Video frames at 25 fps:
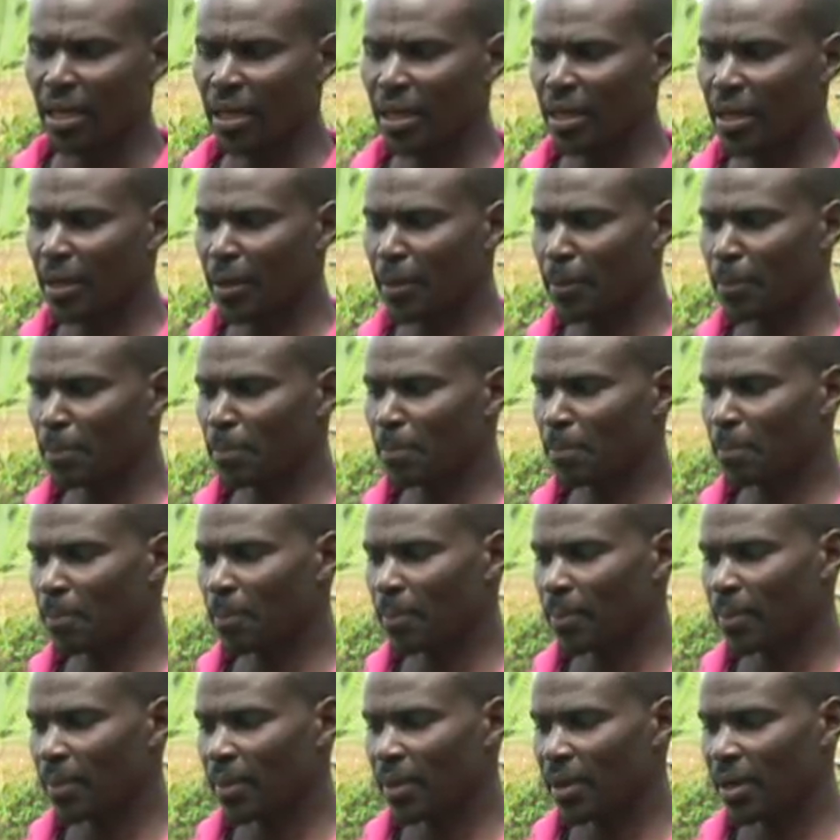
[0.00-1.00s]
the, um,
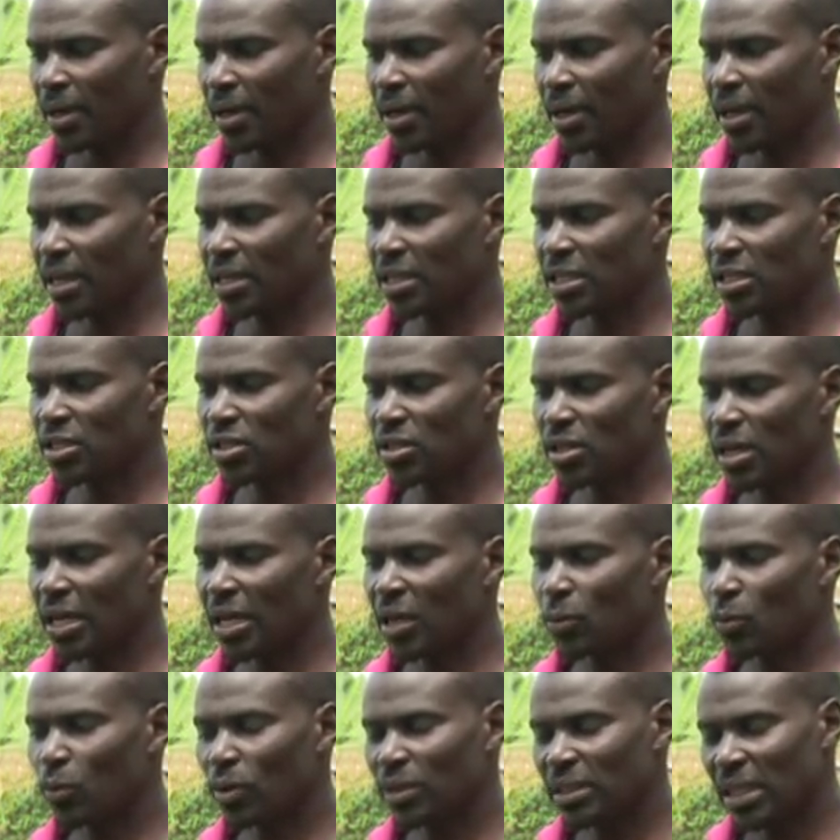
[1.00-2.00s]
it is
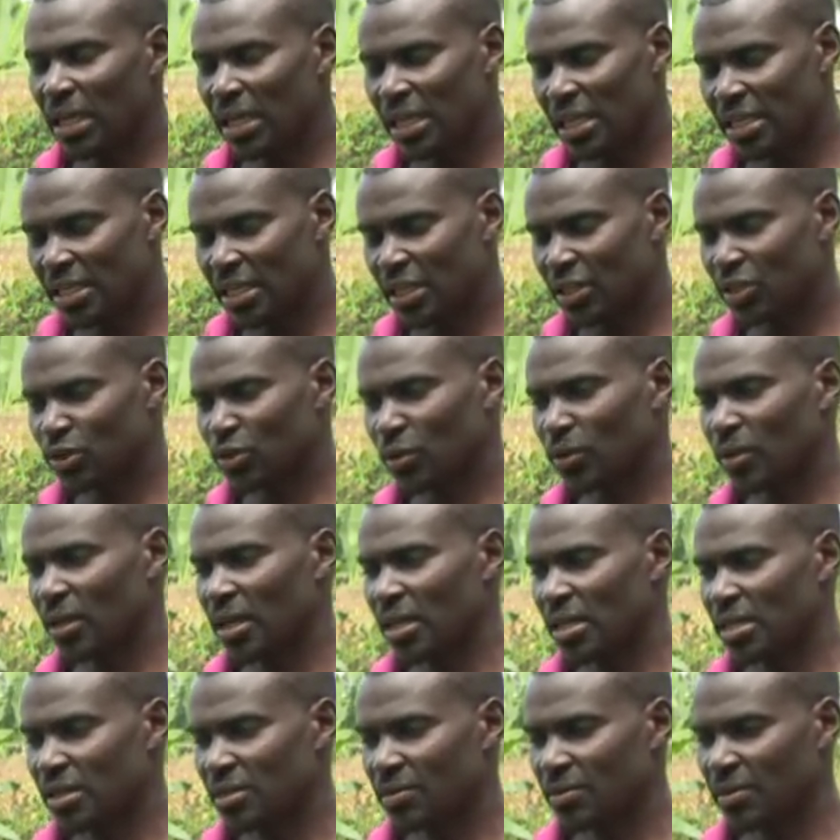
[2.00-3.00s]
water retention
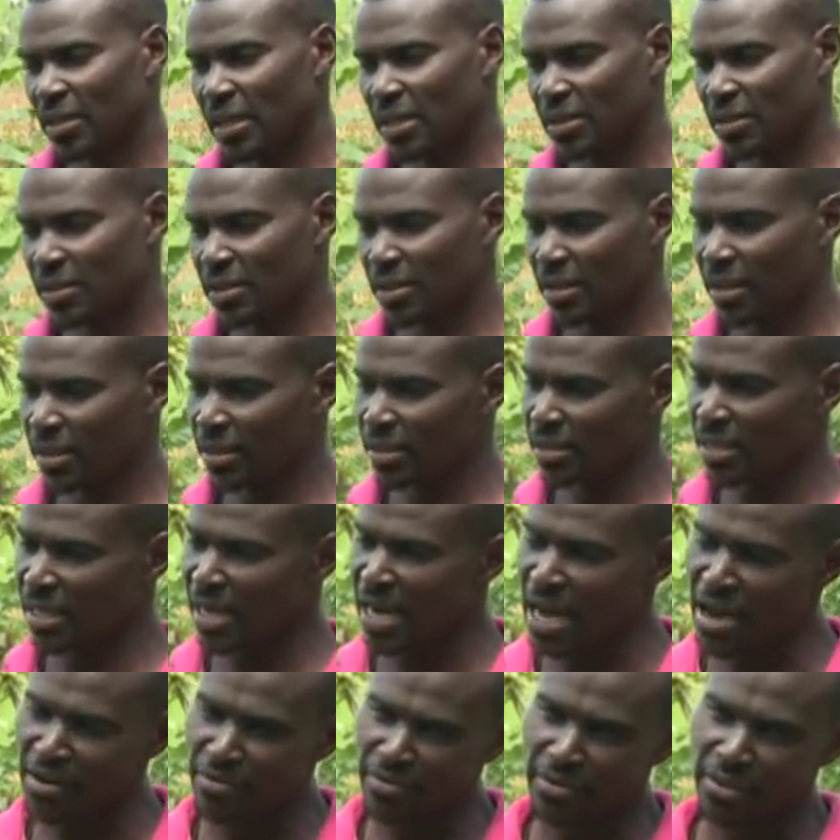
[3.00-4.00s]
is, is, is
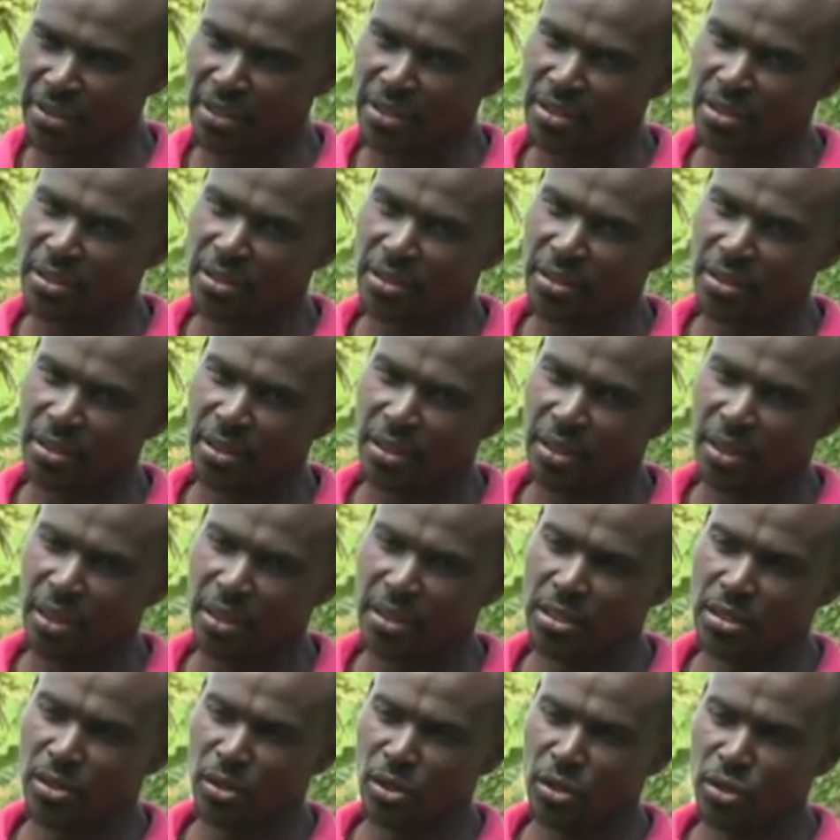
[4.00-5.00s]
an average.
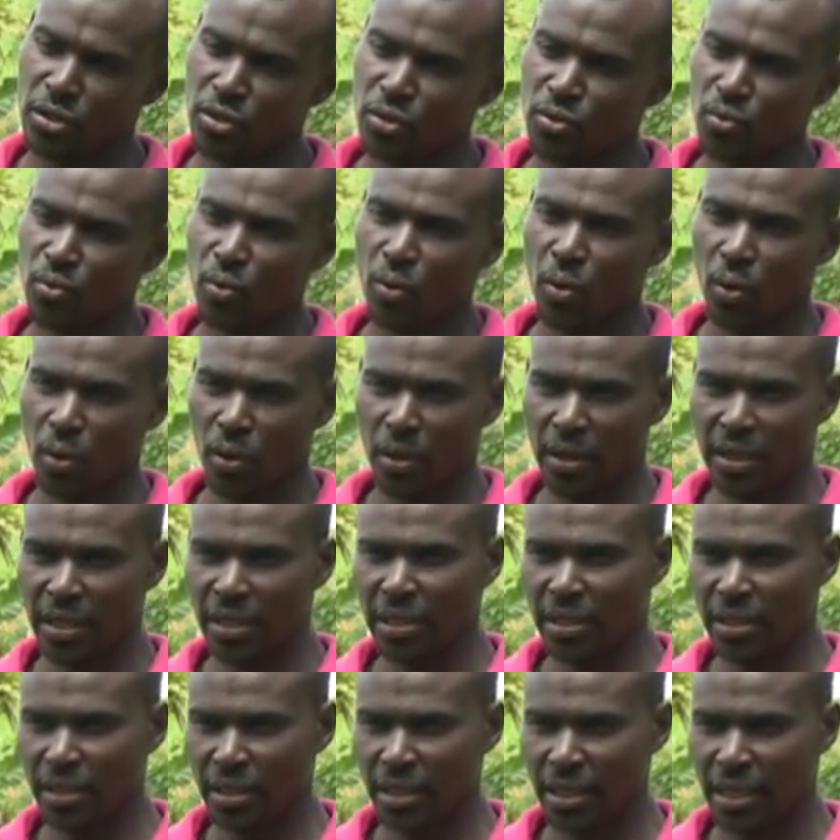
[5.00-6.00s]
It's not too
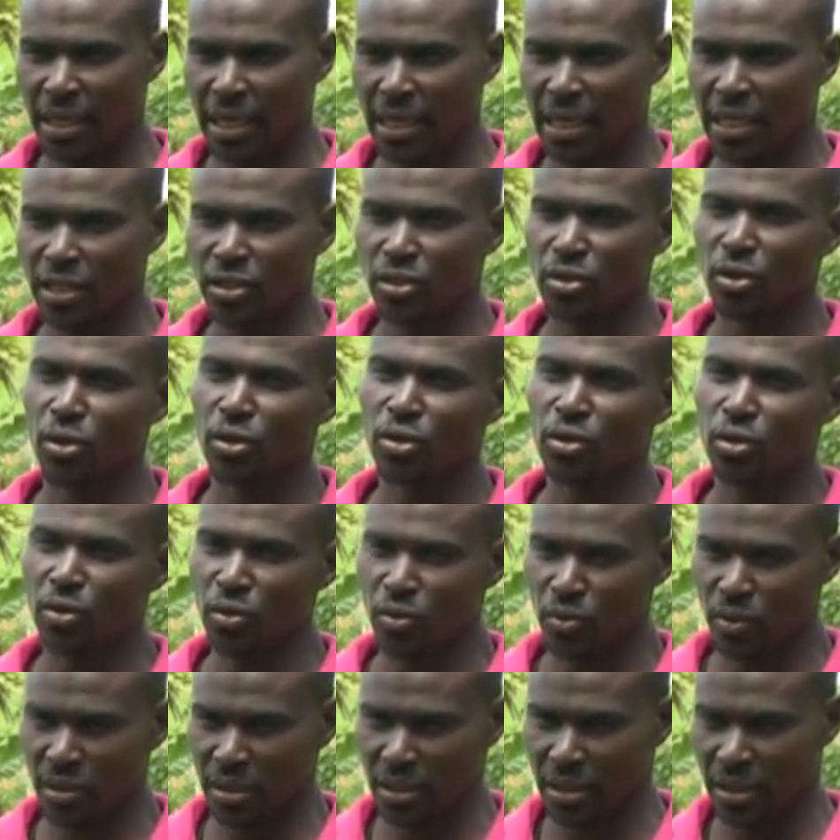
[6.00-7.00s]
holding and it's not
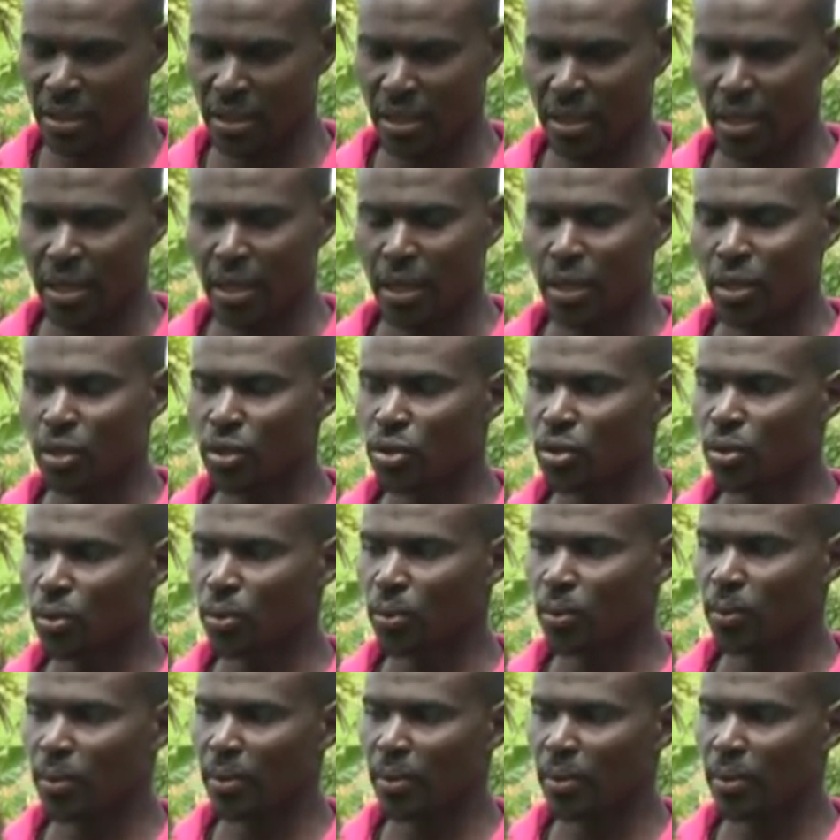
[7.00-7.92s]
losing. So